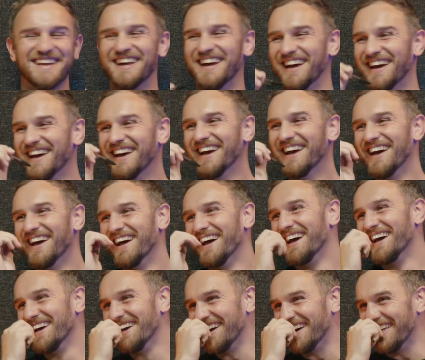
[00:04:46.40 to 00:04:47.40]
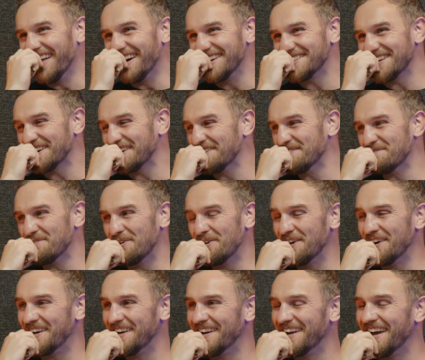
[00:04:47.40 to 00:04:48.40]
innit? Yeah, that's a good
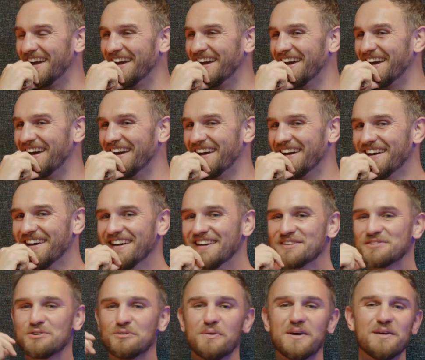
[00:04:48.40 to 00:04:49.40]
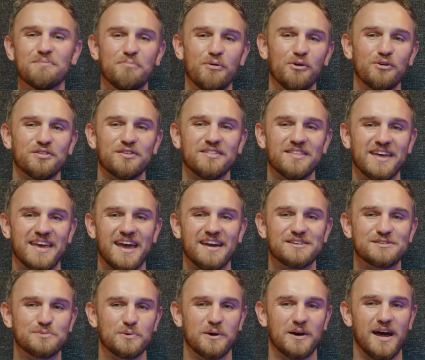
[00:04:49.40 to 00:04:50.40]
point. So wait, both of the
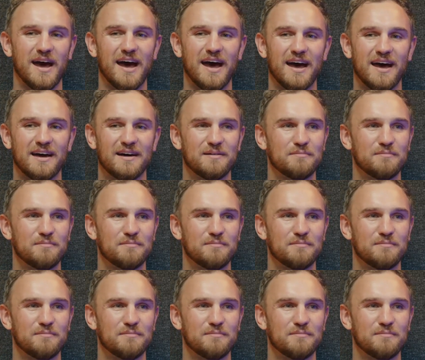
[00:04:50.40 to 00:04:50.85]
gigs were at